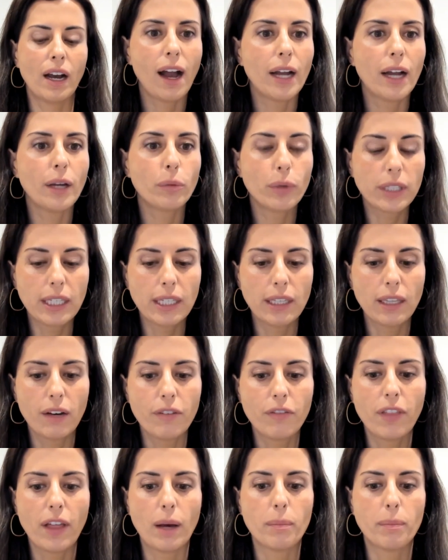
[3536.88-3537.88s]
I really
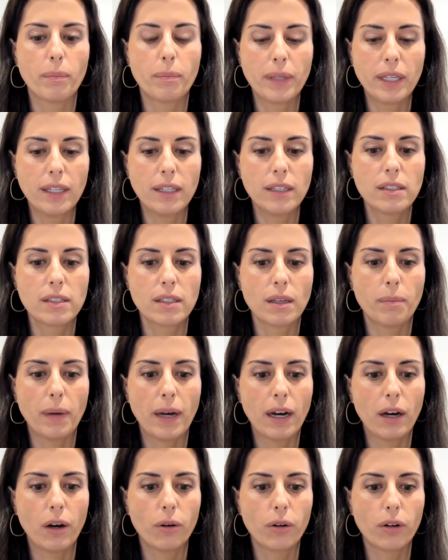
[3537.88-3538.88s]
love that piece
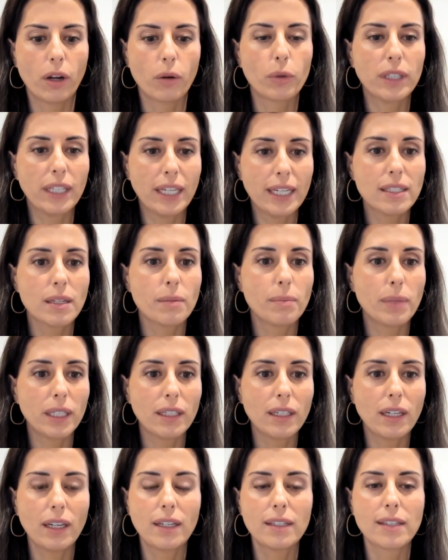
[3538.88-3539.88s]
about
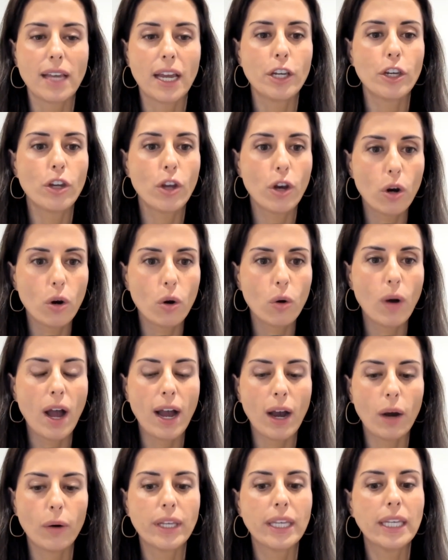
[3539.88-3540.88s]
relatability because I know
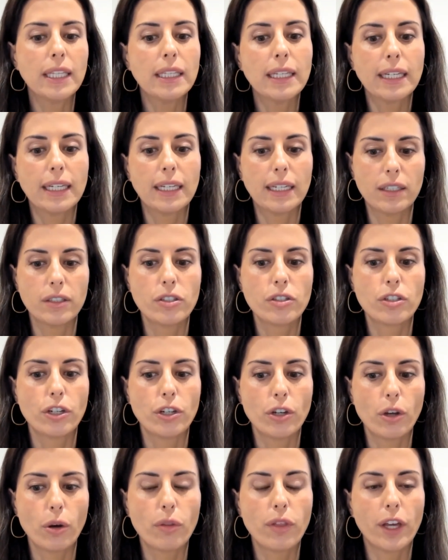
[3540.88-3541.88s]
how healing it is to
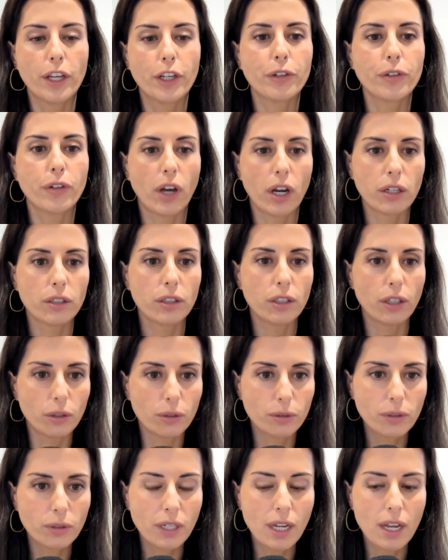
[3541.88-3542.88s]
know that you're not
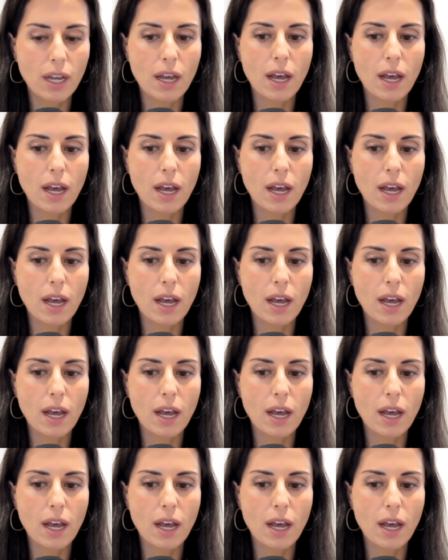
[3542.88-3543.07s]
alone